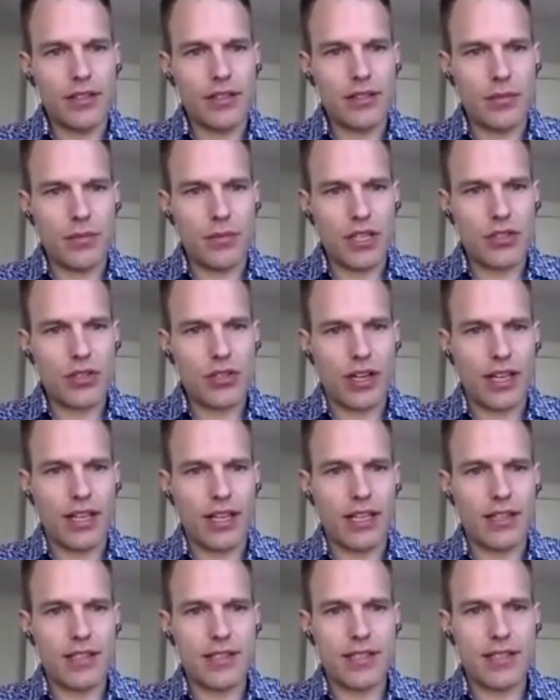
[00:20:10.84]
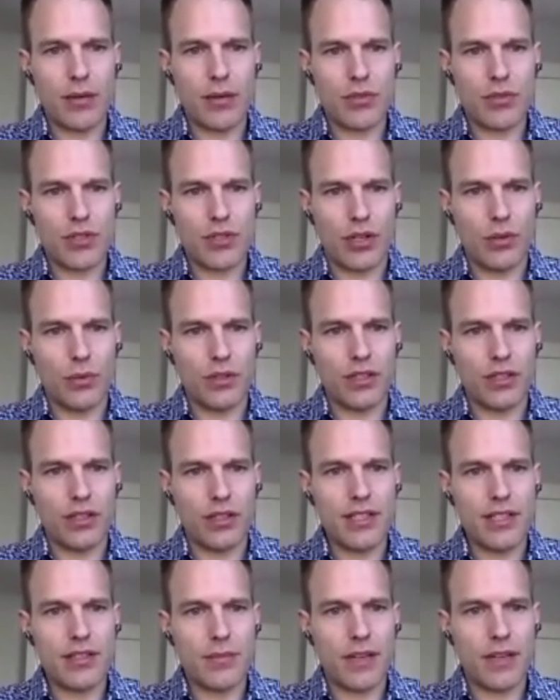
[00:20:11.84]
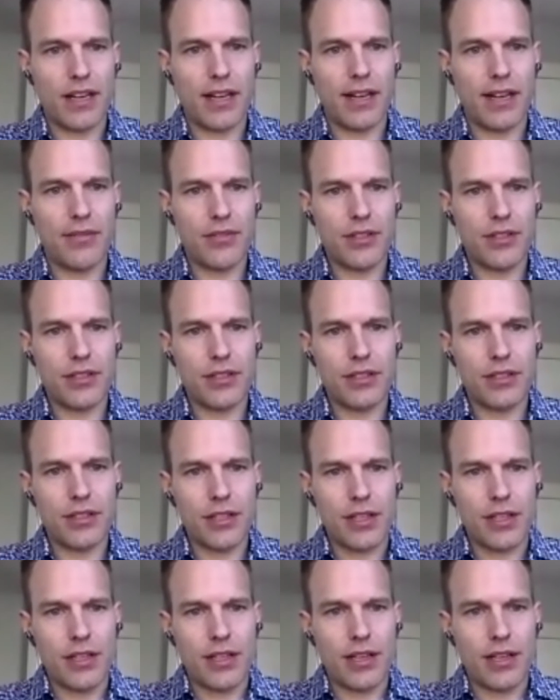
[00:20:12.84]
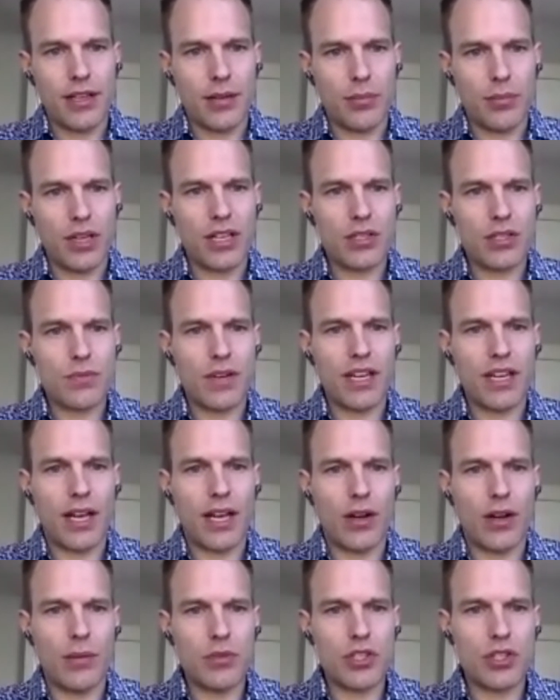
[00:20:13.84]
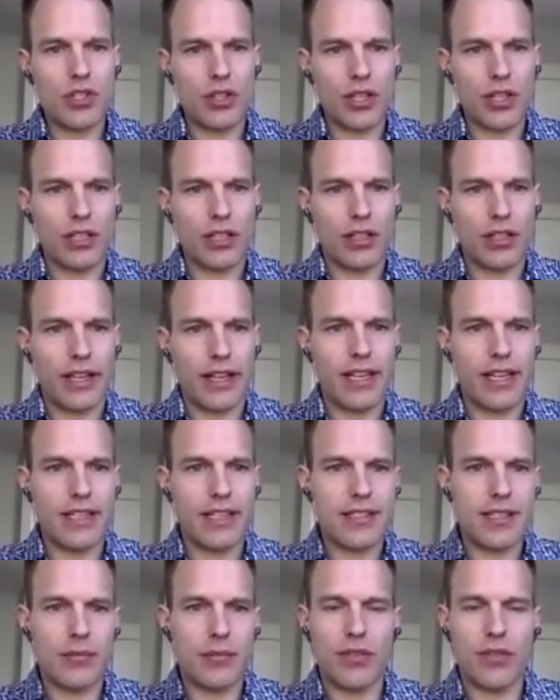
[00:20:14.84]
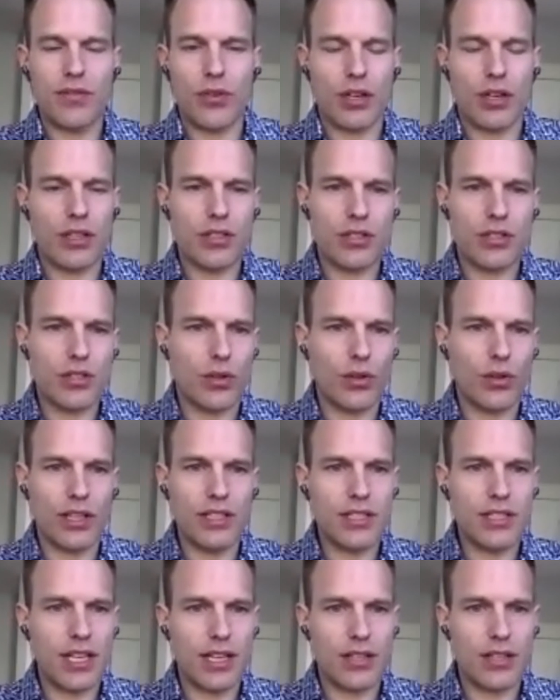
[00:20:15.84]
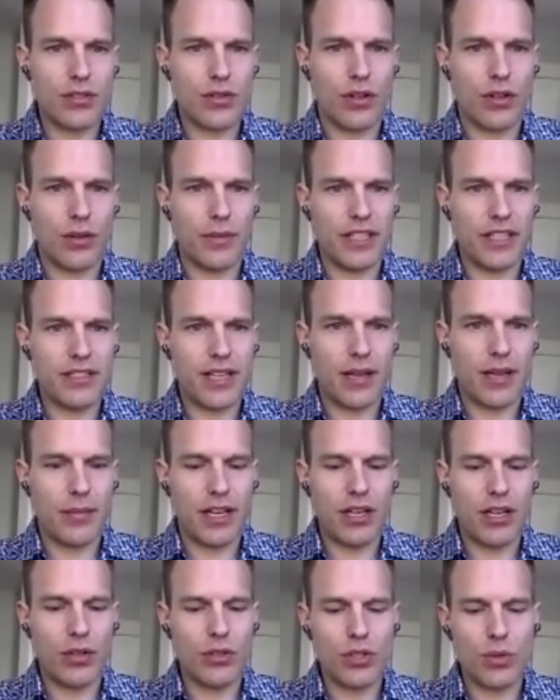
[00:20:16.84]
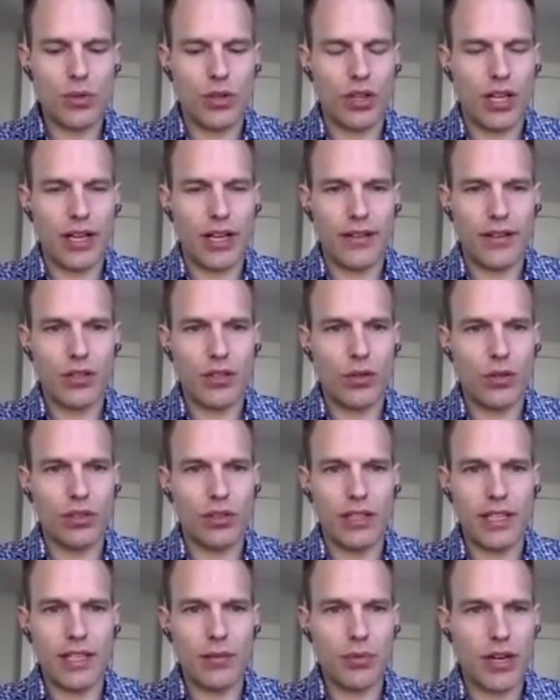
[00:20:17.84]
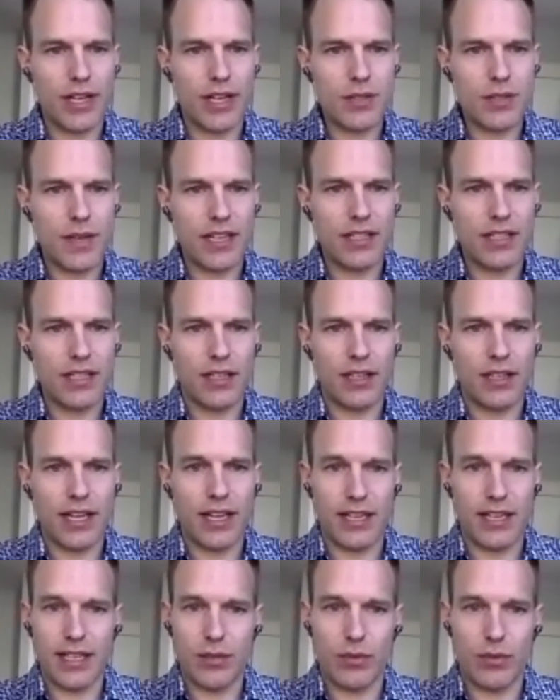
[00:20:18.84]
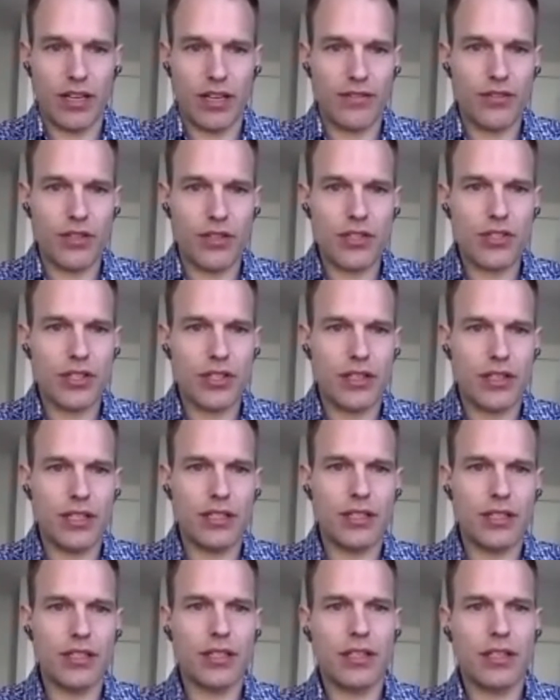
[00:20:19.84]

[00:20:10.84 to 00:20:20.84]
to make sure I can get the same result with the least amount of effort. Because right now I'm just looking to, like I said before, totally take control of my time. I don't do a lot of cold lead prospecting like I did when I first started.